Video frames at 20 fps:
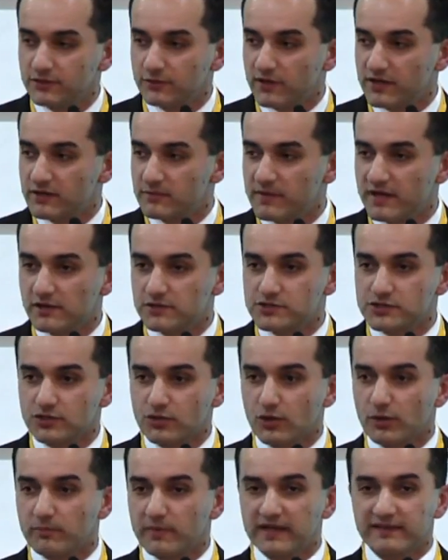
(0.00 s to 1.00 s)
Uranium Energy
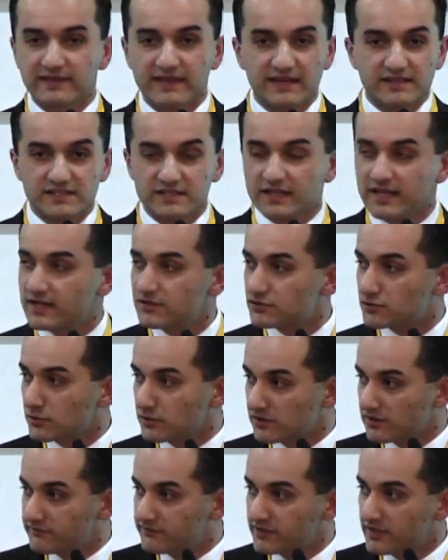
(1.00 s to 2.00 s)
Corp. And thanks again to
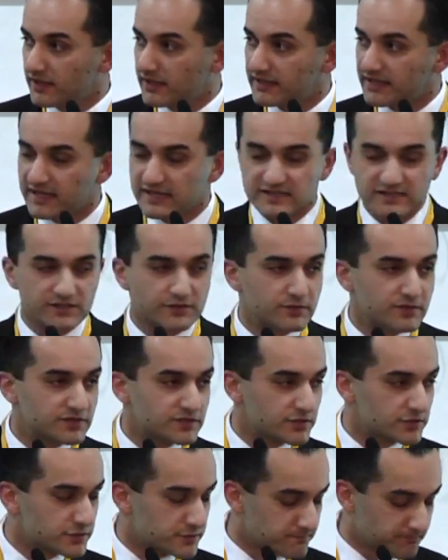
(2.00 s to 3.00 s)
Olivia and KC
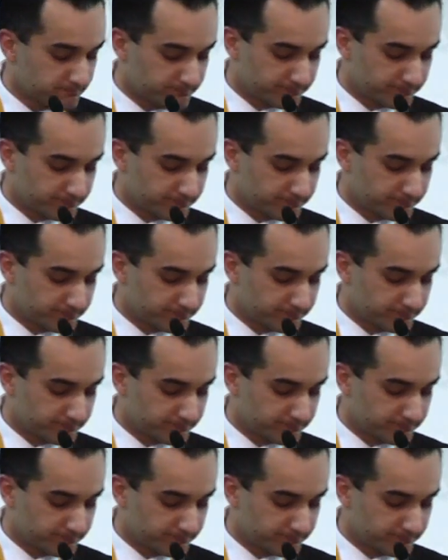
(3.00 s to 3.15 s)
Research.